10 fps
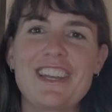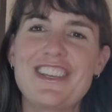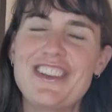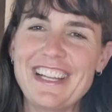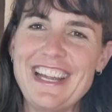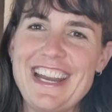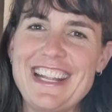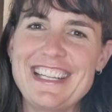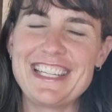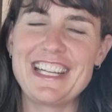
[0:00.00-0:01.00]
Nuclear
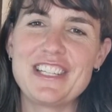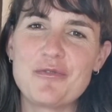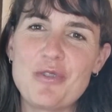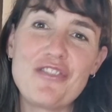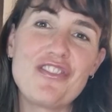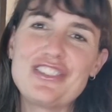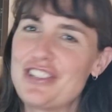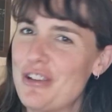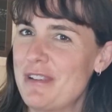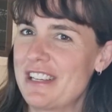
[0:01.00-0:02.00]
energy is one of those
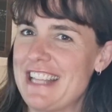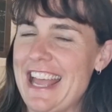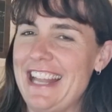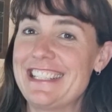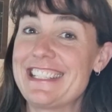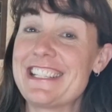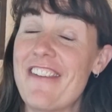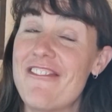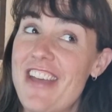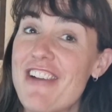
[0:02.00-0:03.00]
topics that elicits
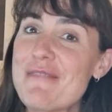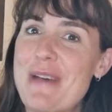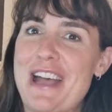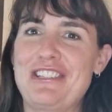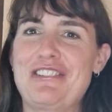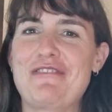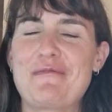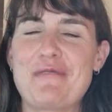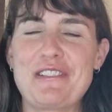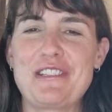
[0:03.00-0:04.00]
very passionate
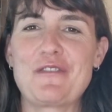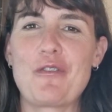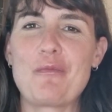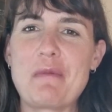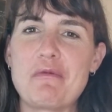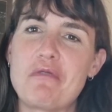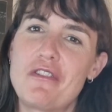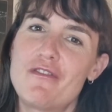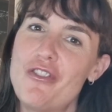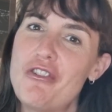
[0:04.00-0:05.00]
responses from people
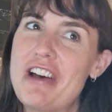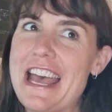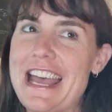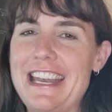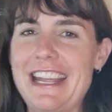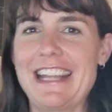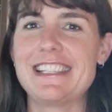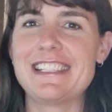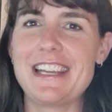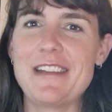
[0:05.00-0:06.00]
both for and
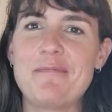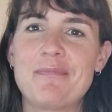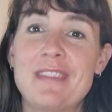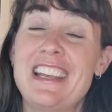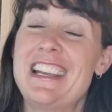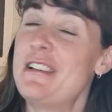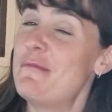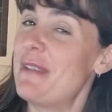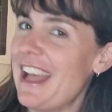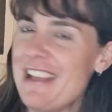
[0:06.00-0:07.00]
against it.
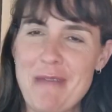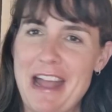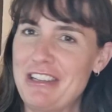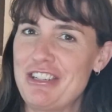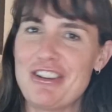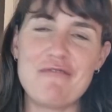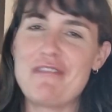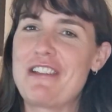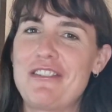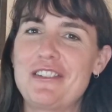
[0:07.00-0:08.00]
But I am actually not
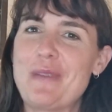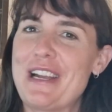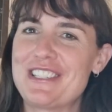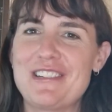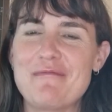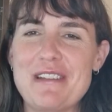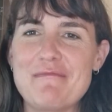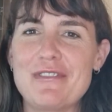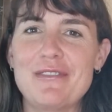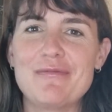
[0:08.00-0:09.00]
one of those passionate
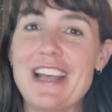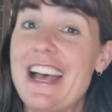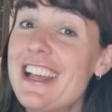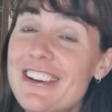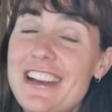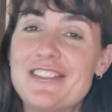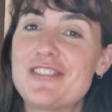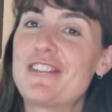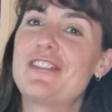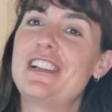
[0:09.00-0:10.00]
people. I don't have
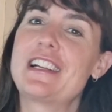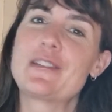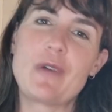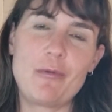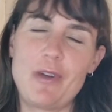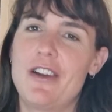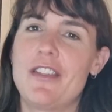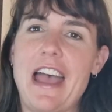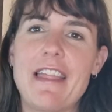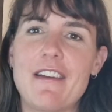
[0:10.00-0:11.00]
strong feelings one way or
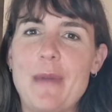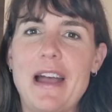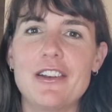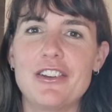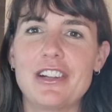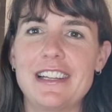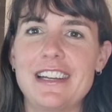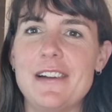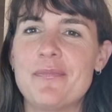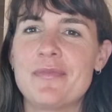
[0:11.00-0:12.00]
the other about
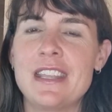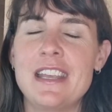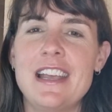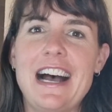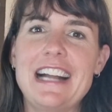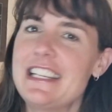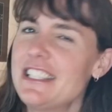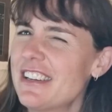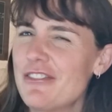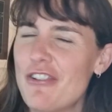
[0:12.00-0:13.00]
nuclear. I tend to
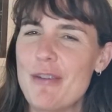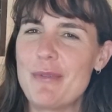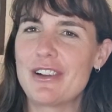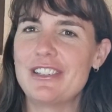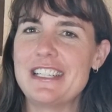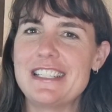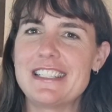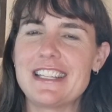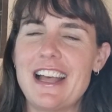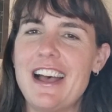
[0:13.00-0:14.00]
ignore it
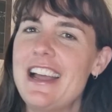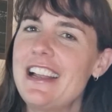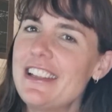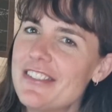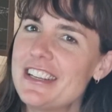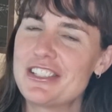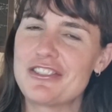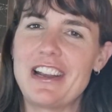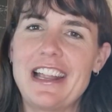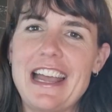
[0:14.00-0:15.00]
because I live in
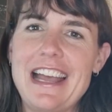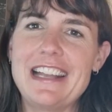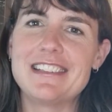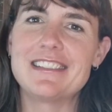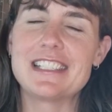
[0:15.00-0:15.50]
Australia, and